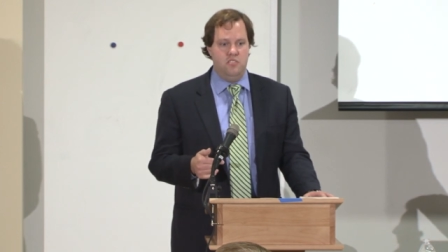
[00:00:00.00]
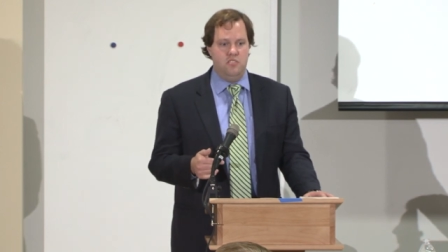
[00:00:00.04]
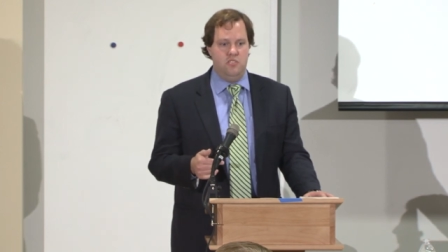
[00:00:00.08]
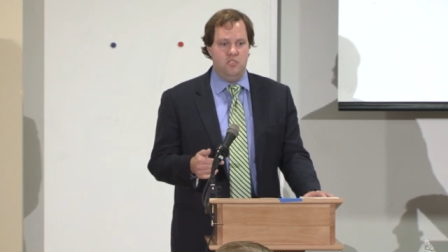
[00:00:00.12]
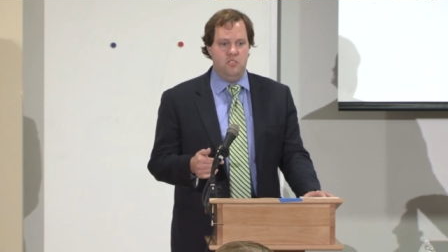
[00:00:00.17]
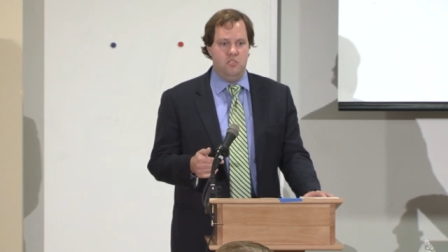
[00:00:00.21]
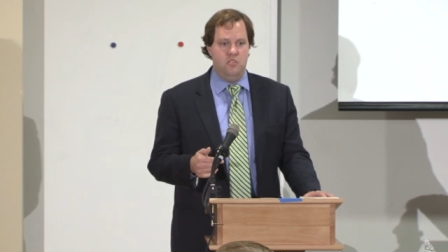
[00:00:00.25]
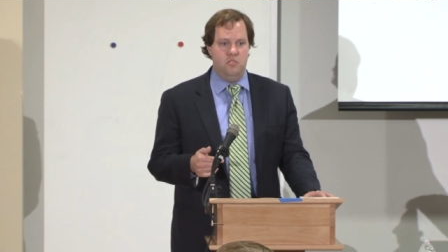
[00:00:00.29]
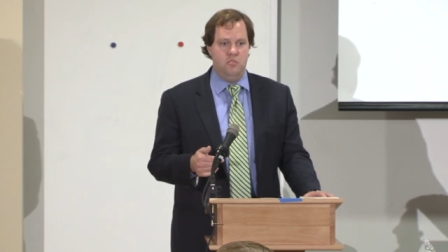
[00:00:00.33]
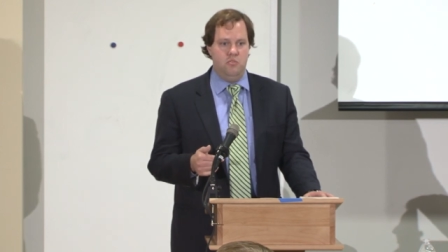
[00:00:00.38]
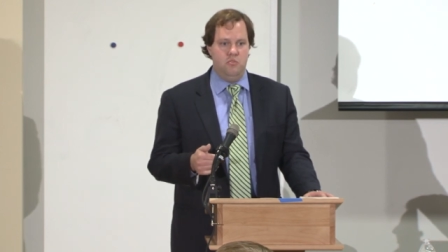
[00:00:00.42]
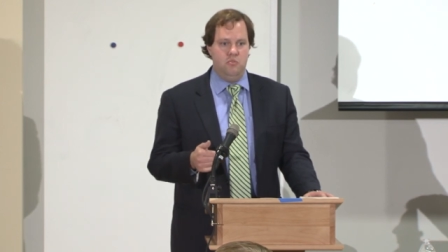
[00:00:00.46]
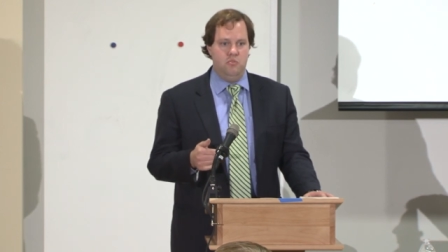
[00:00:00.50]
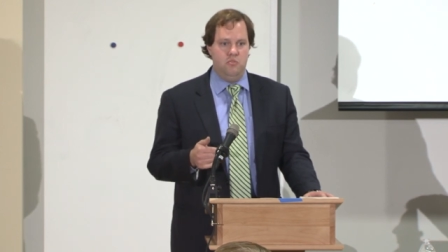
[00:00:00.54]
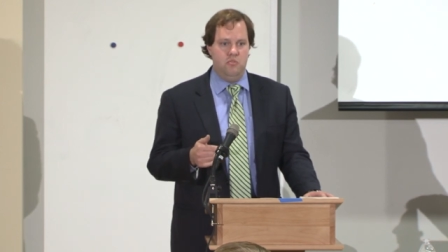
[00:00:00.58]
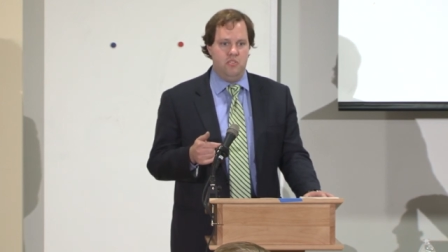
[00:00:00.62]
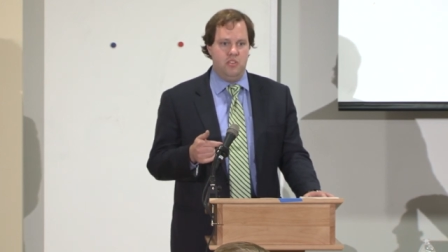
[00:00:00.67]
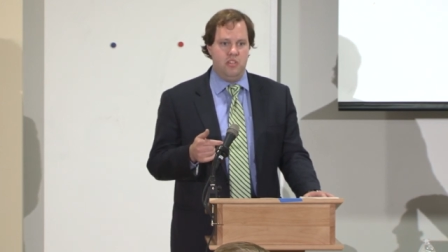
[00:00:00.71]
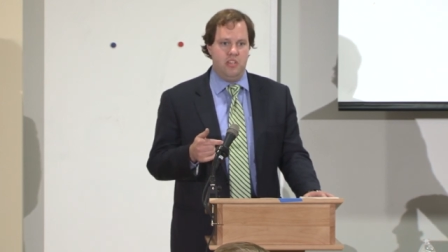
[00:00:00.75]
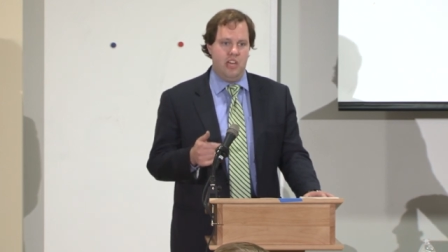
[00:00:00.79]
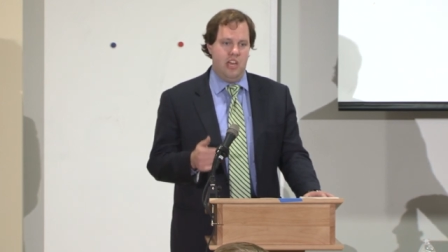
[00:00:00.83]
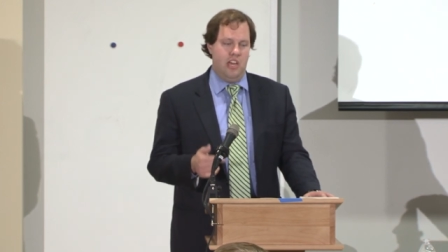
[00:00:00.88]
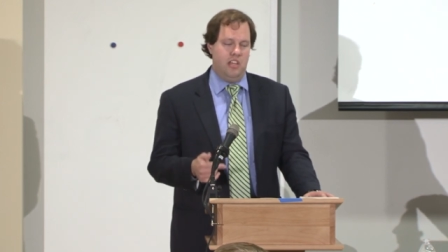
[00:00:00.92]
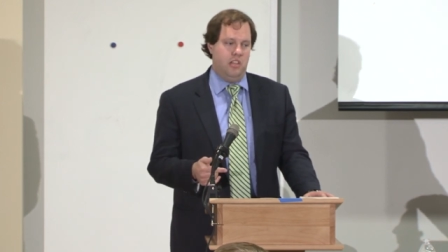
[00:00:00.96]
to
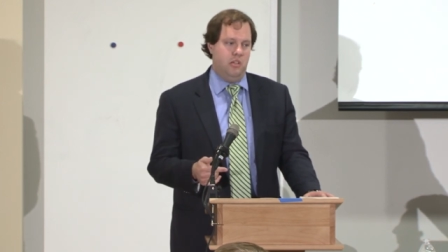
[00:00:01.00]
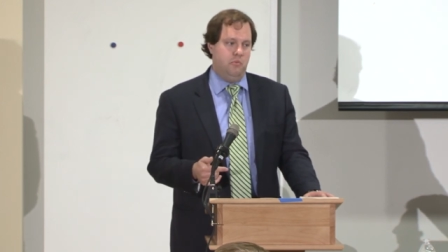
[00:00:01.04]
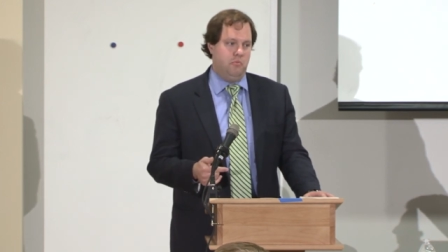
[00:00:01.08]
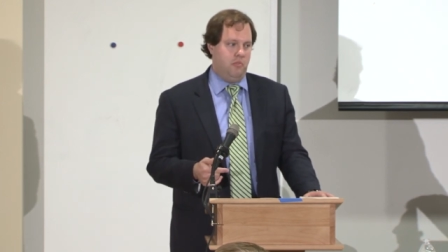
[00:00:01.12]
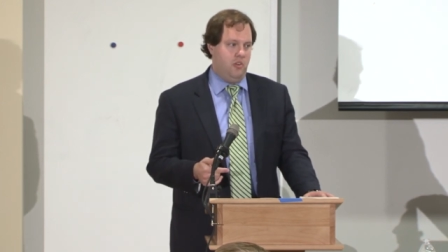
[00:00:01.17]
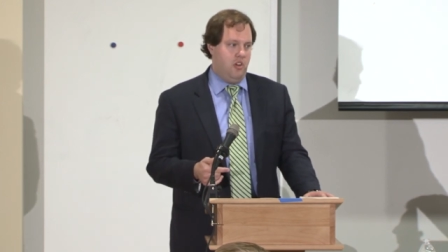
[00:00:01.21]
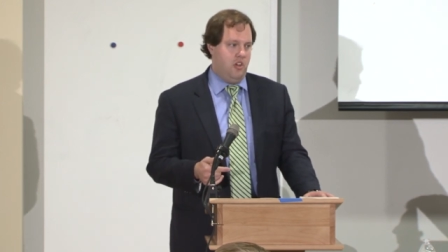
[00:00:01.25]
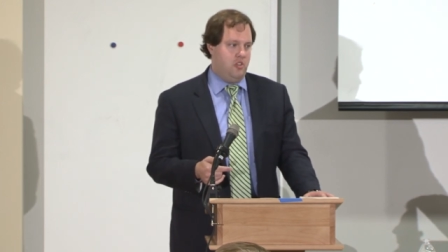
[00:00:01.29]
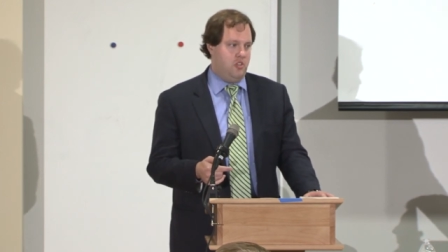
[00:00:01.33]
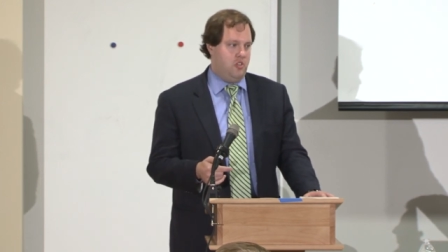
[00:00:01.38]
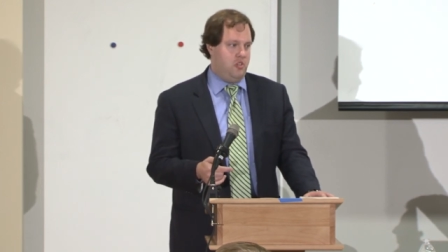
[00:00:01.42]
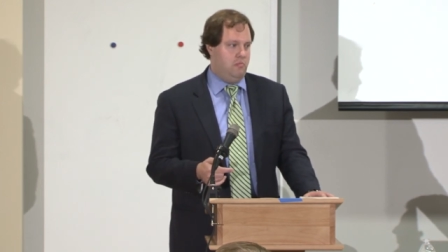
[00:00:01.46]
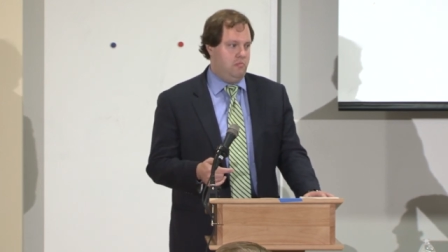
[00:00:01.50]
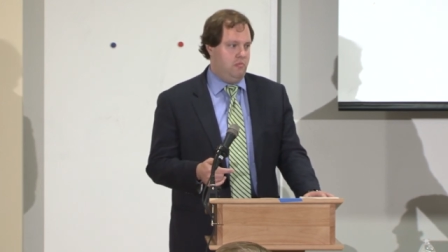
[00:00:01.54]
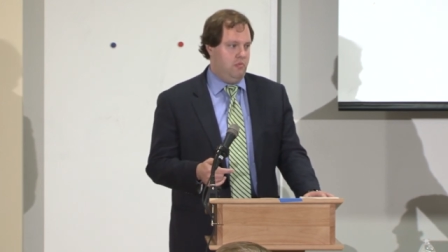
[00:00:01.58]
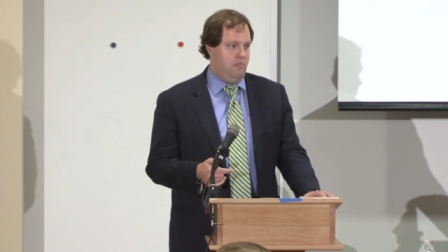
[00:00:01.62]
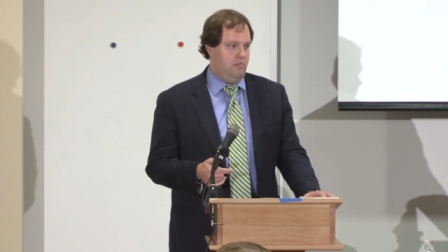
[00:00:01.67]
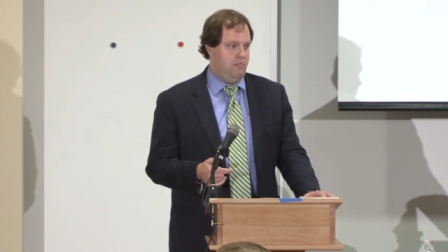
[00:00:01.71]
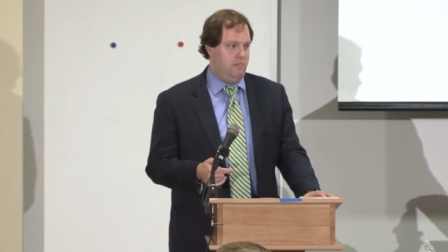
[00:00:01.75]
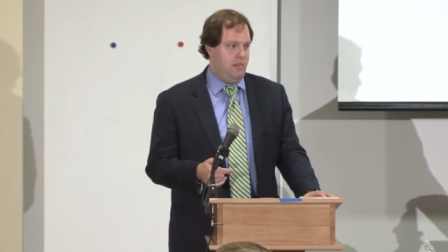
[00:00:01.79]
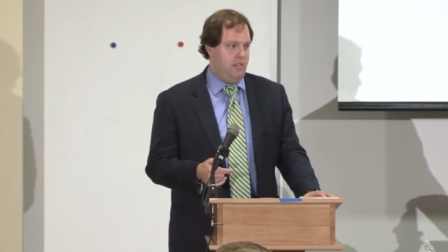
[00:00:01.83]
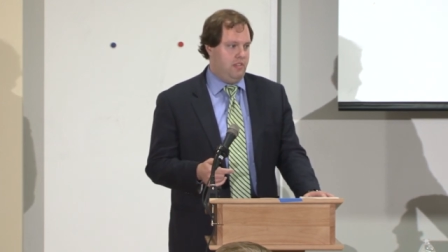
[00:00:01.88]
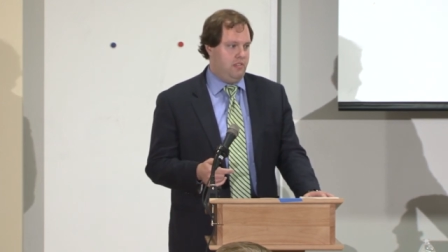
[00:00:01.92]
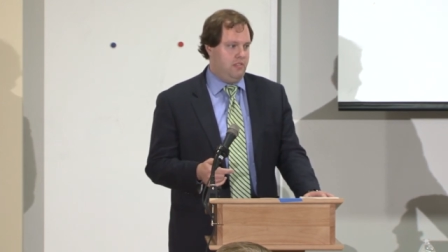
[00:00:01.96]
the gay liberation
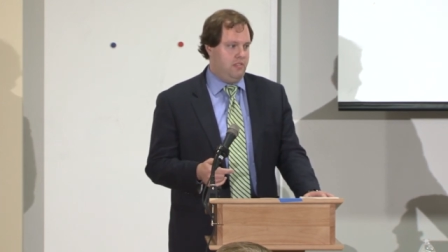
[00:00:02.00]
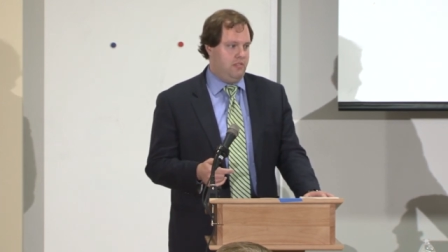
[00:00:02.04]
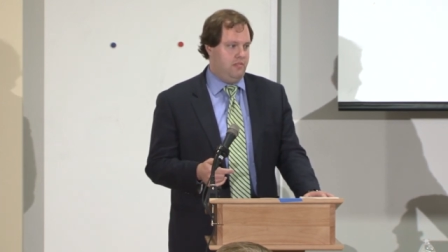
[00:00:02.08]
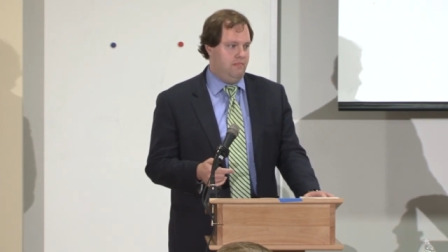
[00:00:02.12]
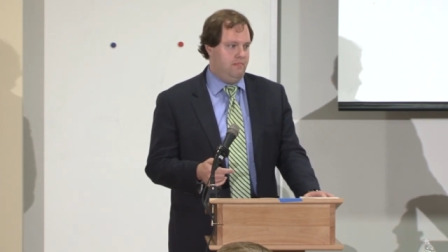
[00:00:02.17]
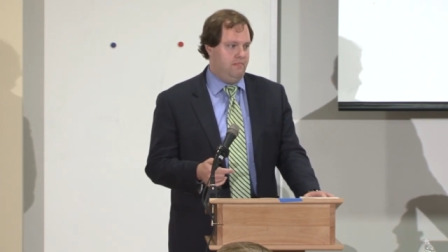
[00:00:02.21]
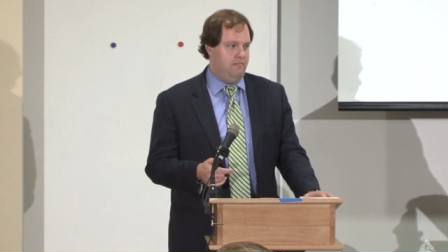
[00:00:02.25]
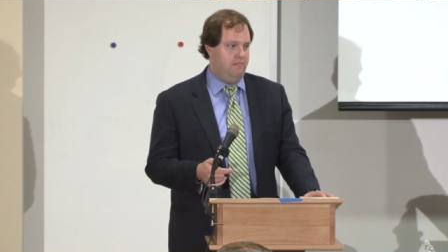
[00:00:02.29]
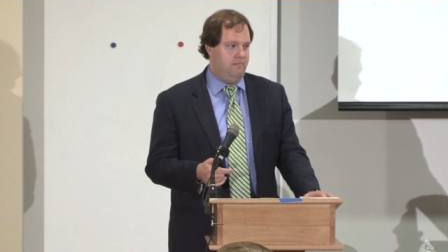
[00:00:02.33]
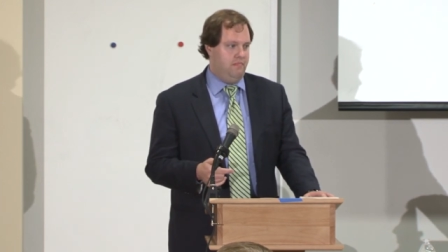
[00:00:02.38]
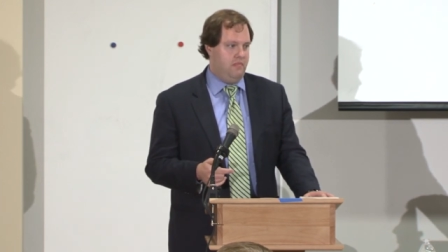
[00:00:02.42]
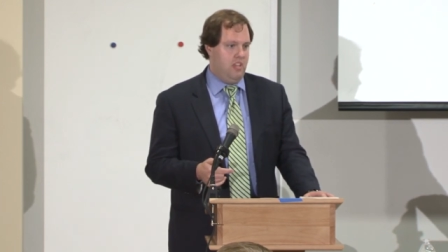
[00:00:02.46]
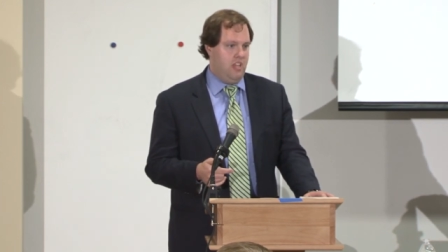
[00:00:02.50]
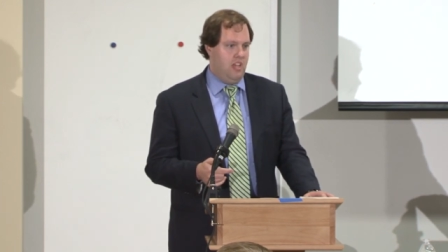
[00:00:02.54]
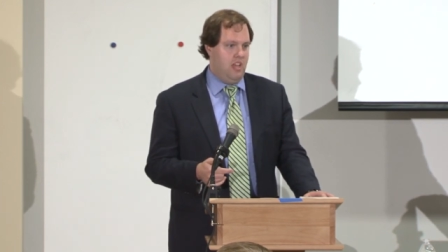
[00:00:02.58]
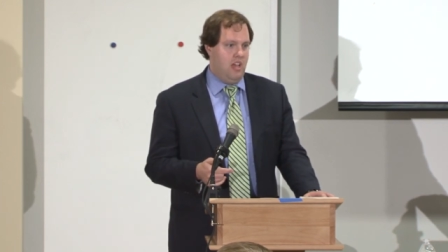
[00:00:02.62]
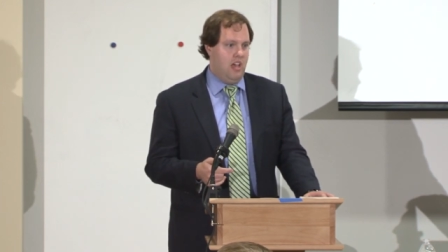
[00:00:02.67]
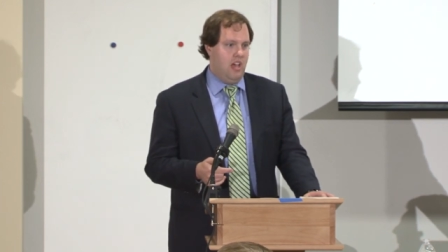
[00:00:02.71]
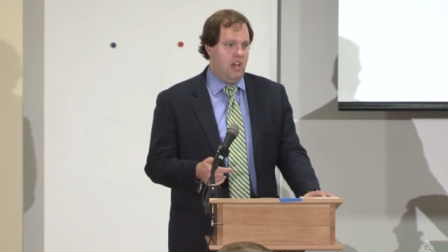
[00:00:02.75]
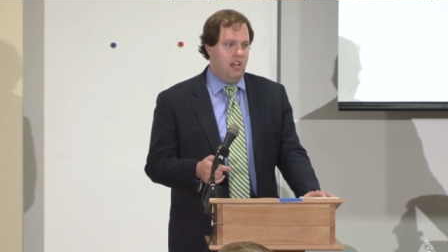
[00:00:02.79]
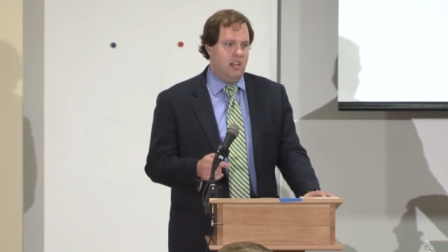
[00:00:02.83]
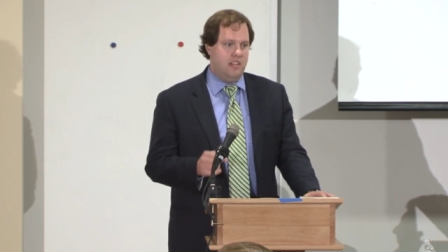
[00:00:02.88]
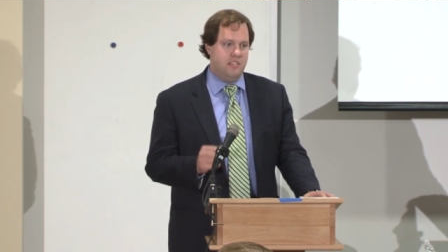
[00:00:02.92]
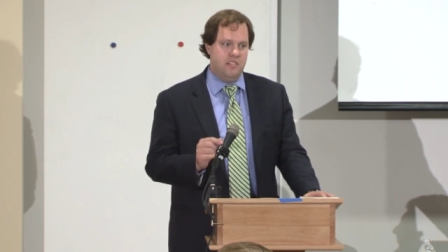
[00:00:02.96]
movement.
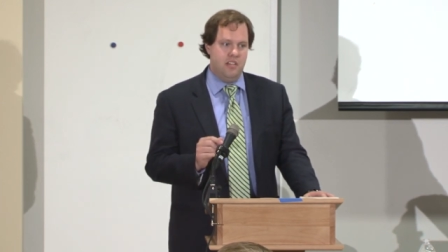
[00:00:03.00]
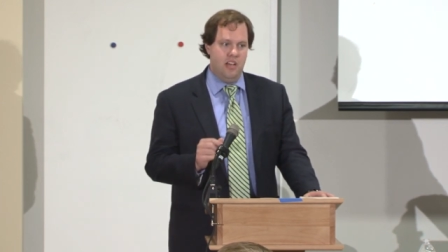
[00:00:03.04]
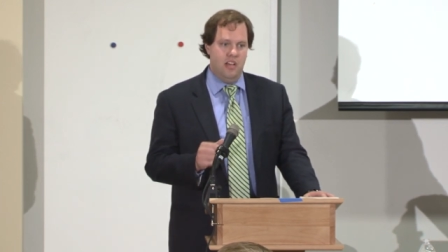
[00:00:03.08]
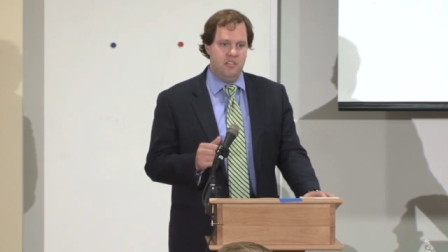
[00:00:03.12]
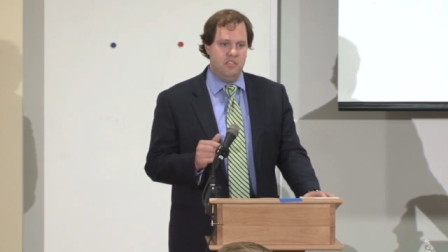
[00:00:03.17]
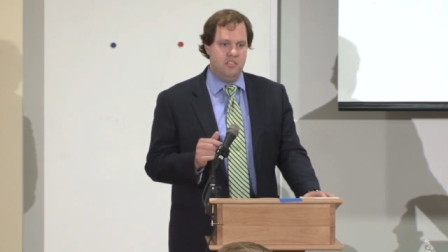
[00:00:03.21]
And it's not